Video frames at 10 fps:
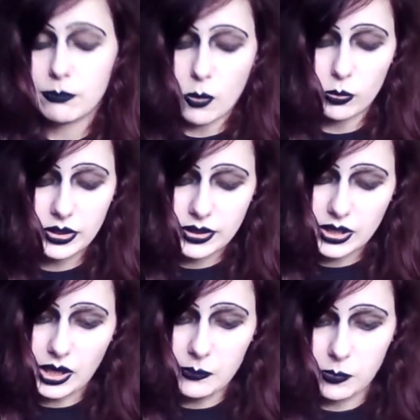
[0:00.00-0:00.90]
Only thing
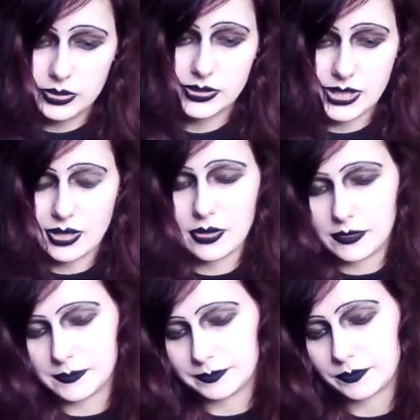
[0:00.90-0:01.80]
I would say
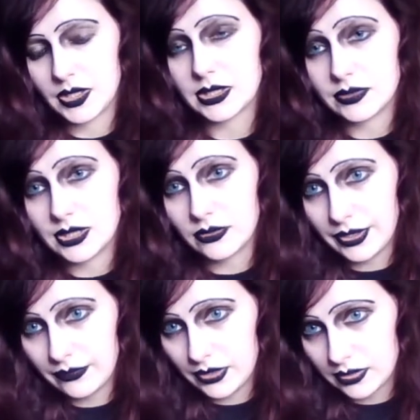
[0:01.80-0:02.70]
though, because I've seen a
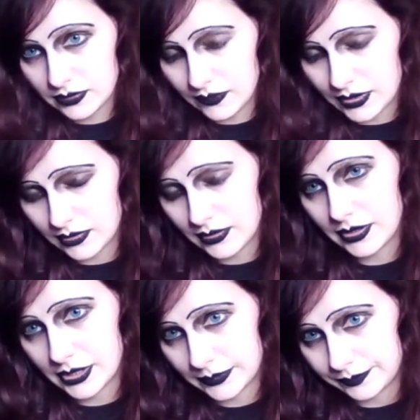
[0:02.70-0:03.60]
lot of videos of this
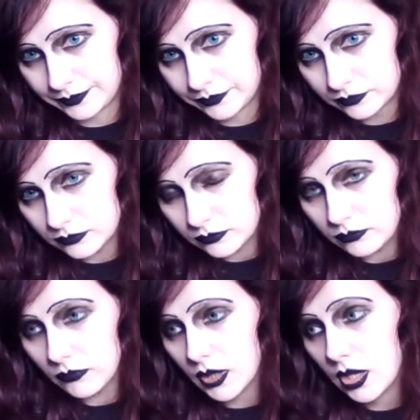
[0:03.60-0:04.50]
online,
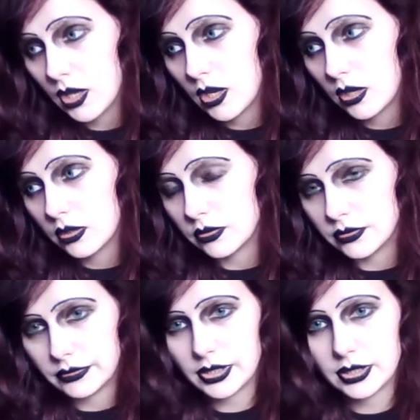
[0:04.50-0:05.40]

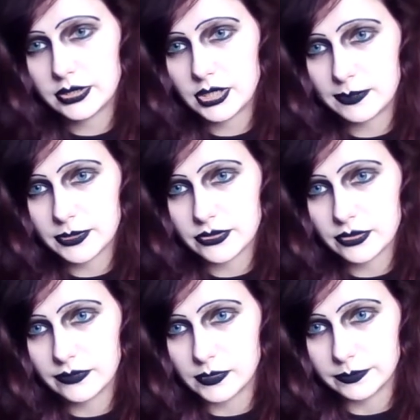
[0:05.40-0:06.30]
do not adopt a
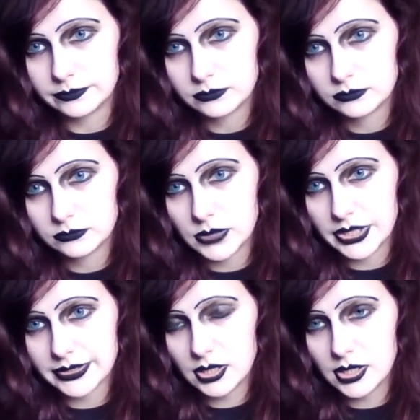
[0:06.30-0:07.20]
serval. That
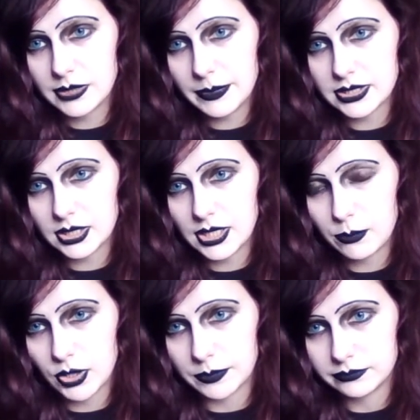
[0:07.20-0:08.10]
is not a domestic cat
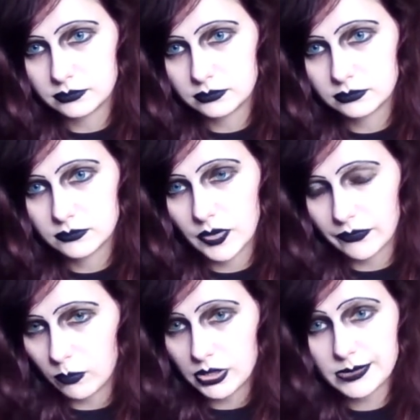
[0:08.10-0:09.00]
breed.
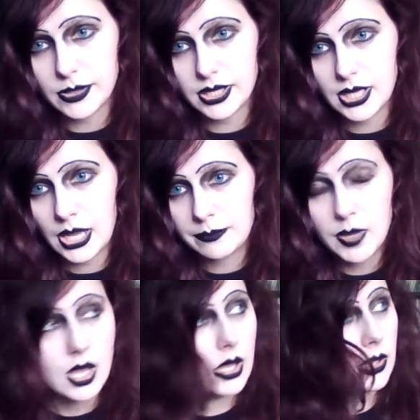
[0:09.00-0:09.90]
If you want to spot a cat,
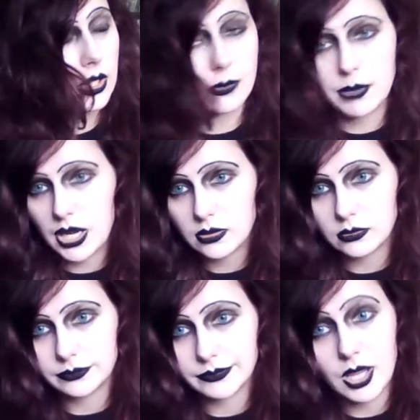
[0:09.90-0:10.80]
get a
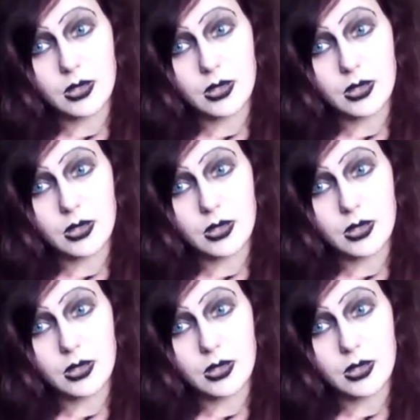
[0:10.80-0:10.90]
Bengal,